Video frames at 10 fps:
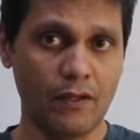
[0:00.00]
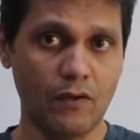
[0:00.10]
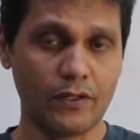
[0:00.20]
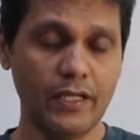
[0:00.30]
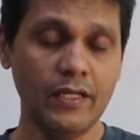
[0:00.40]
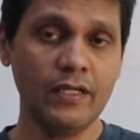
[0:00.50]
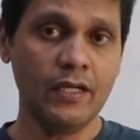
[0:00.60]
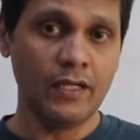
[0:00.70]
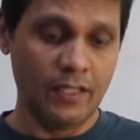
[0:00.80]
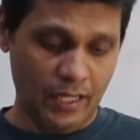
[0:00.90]
Okay,
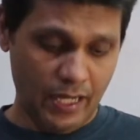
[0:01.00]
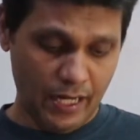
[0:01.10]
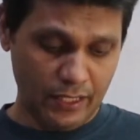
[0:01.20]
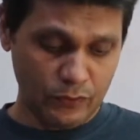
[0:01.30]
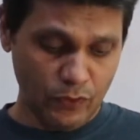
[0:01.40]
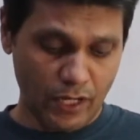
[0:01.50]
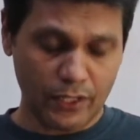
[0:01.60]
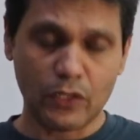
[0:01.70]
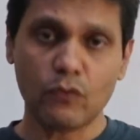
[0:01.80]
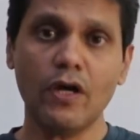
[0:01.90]
and you are
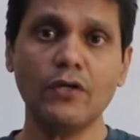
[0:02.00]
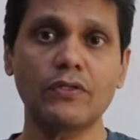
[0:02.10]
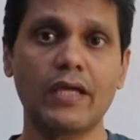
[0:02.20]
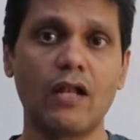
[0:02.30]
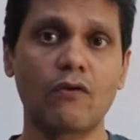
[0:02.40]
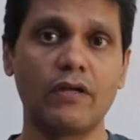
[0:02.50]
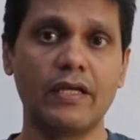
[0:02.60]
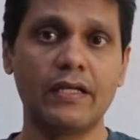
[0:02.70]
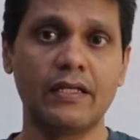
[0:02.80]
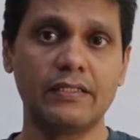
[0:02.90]
required to
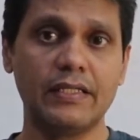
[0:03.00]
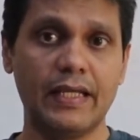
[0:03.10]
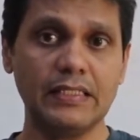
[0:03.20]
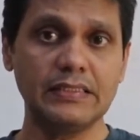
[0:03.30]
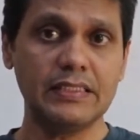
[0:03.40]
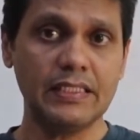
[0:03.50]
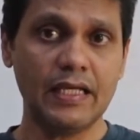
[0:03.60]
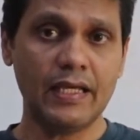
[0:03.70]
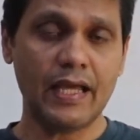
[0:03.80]
calculate the NCI